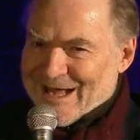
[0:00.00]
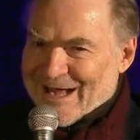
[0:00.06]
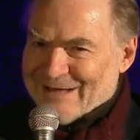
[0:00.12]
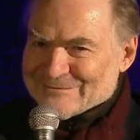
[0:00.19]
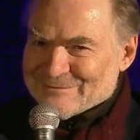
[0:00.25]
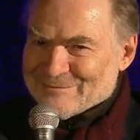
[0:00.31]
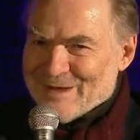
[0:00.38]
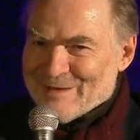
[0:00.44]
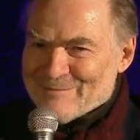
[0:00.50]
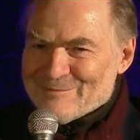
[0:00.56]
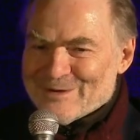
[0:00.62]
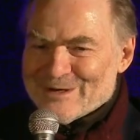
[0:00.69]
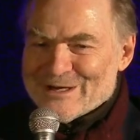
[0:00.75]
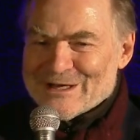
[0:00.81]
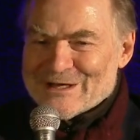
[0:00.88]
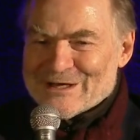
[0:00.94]
I
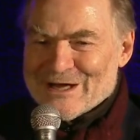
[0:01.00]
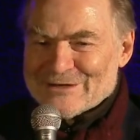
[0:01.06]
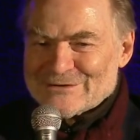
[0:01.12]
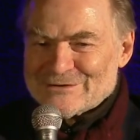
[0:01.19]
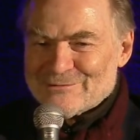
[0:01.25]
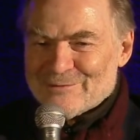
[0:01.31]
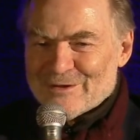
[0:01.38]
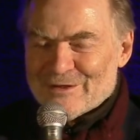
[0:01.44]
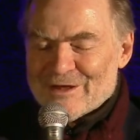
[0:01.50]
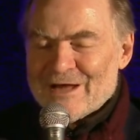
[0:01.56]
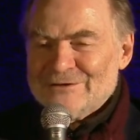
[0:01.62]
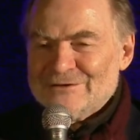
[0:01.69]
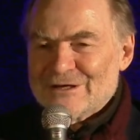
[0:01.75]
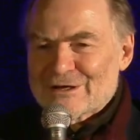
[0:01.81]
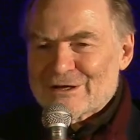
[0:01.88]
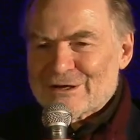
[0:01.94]
remember an encounter with
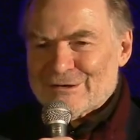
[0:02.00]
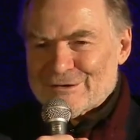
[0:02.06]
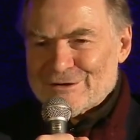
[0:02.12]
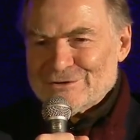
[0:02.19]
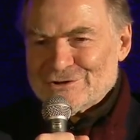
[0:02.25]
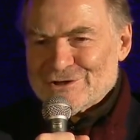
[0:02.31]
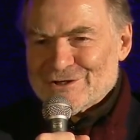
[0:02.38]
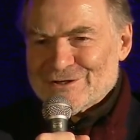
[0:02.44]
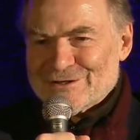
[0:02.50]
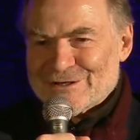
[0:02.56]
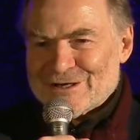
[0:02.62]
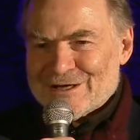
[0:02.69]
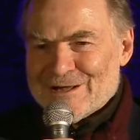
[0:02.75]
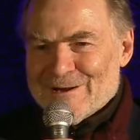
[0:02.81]
Henry Kissinger